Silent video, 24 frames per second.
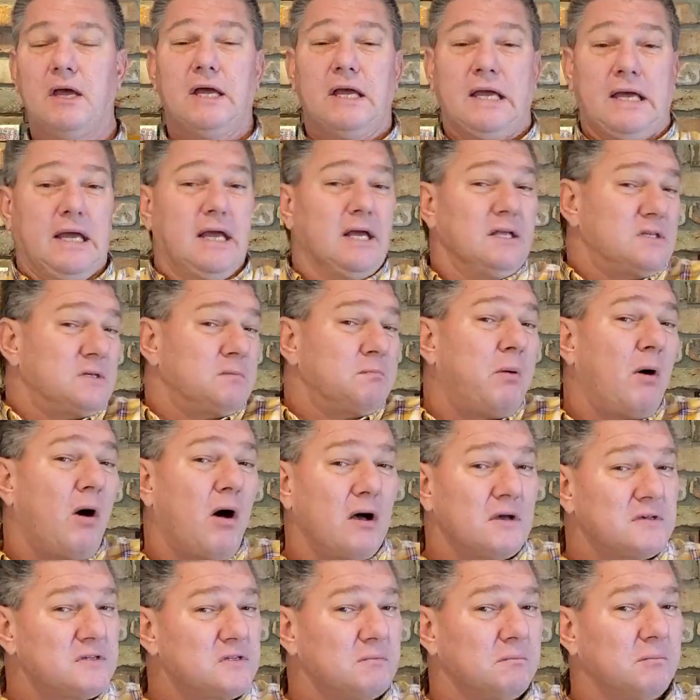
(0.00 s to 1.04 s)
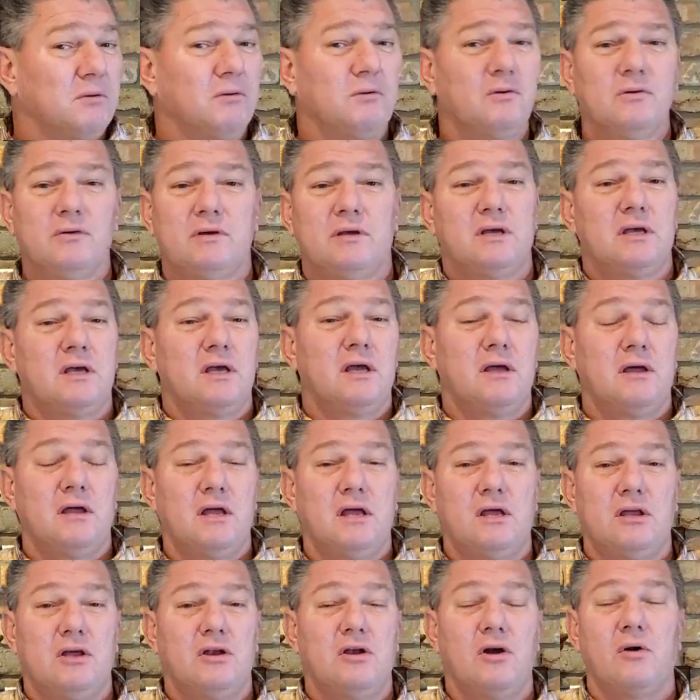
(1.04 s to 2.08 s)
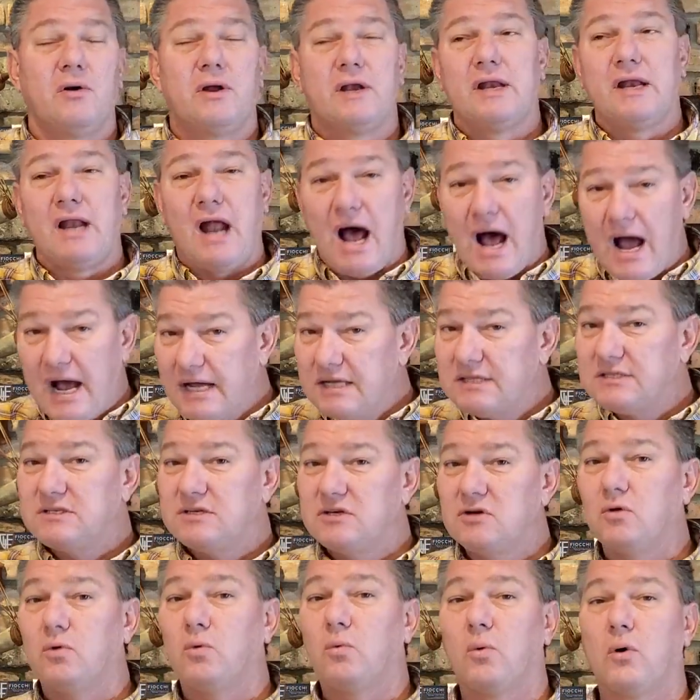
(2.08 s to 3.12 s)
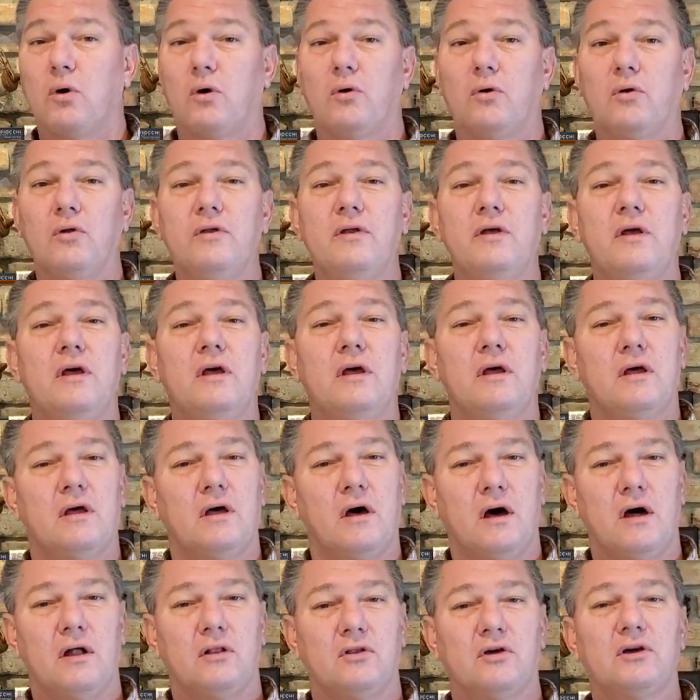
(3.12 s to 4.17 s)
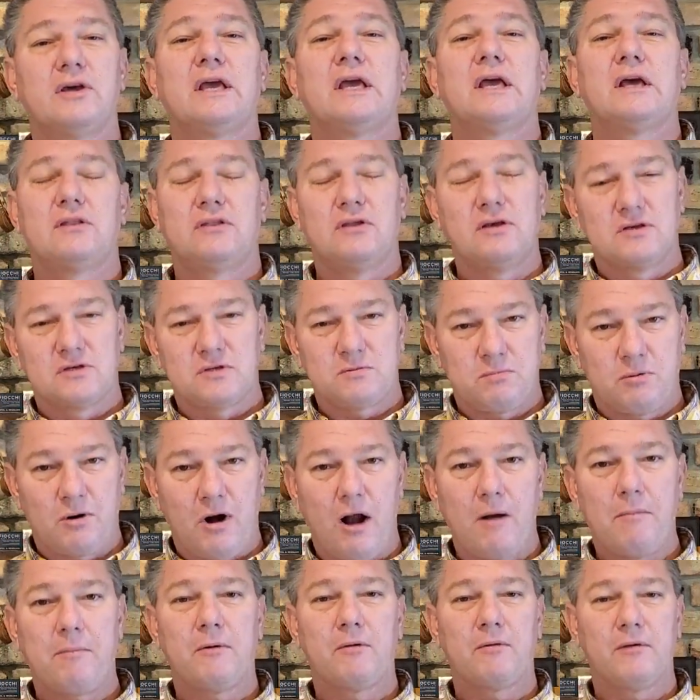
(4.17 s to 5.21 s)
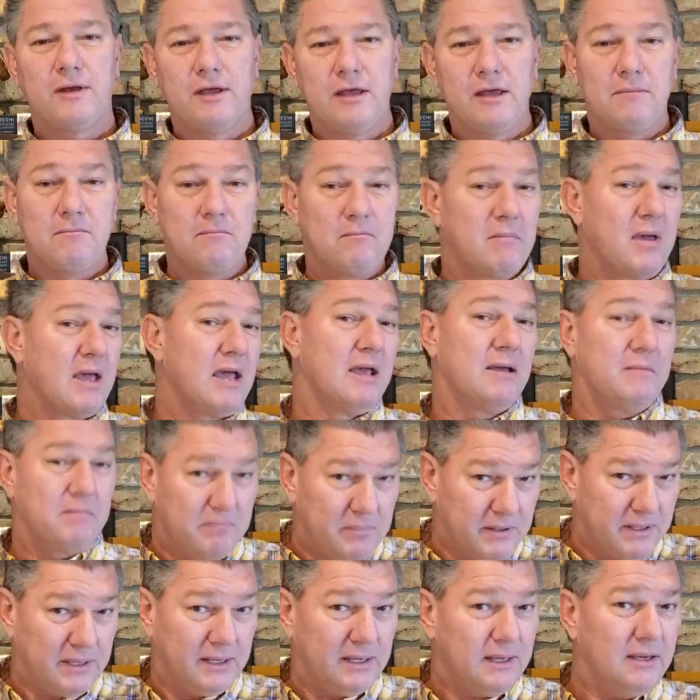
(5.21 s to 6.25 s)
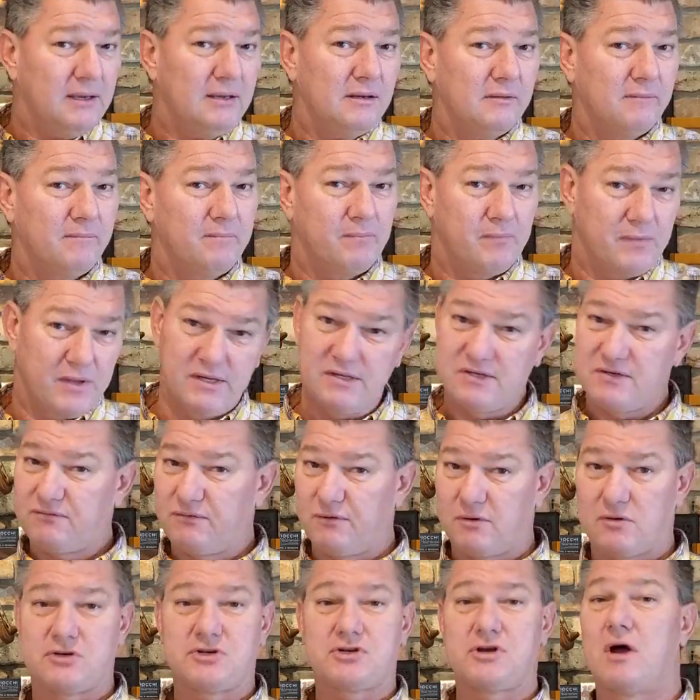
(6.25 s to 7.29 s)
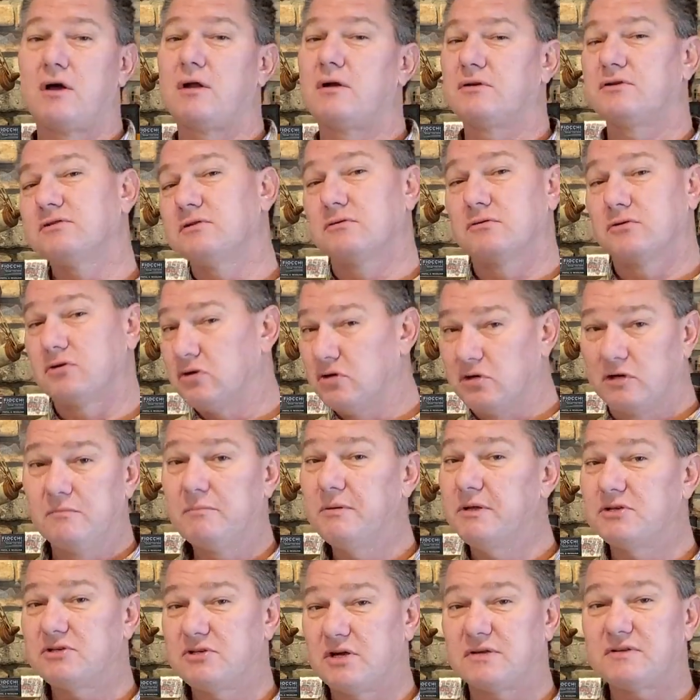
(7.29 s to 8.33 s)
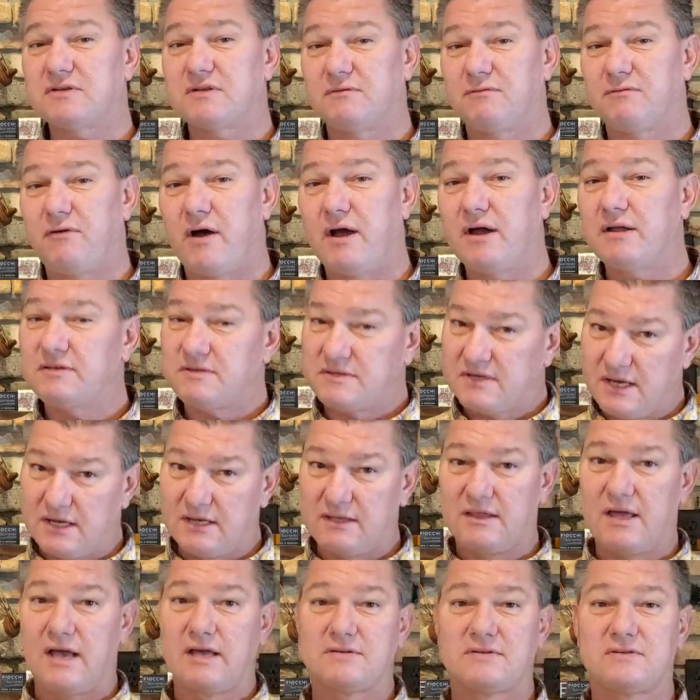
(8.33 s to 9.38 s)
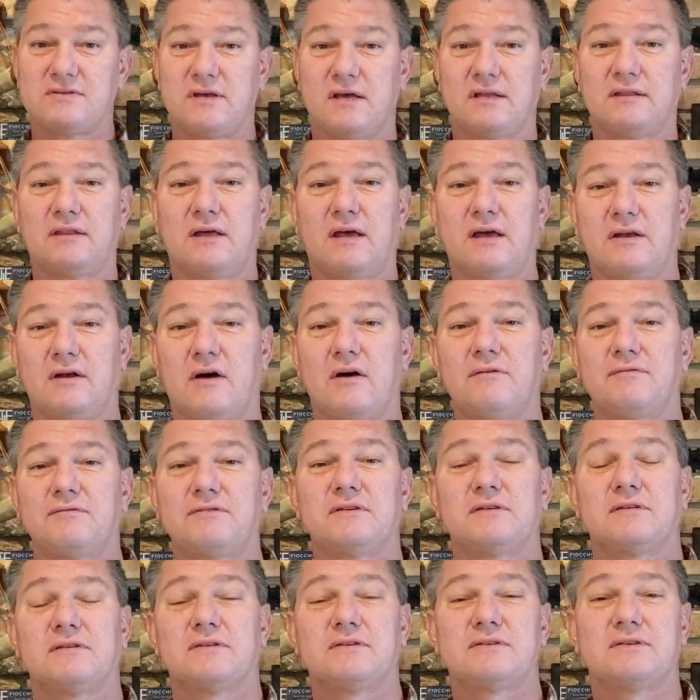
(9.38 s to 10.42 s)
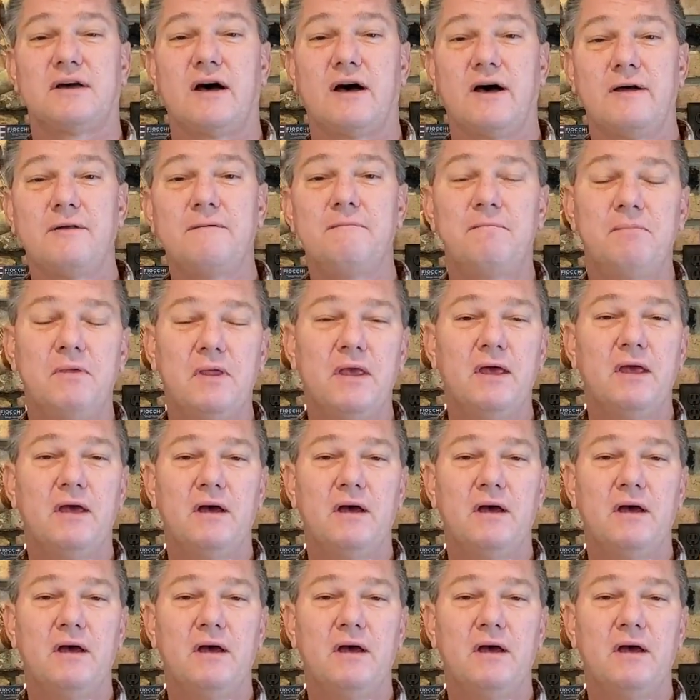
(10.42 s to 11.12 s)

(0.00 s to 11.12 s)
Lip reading: It's possible, in an ideal world, looking at things properly, it may be his first shot or two could have been justified. Take that, set that off to the side.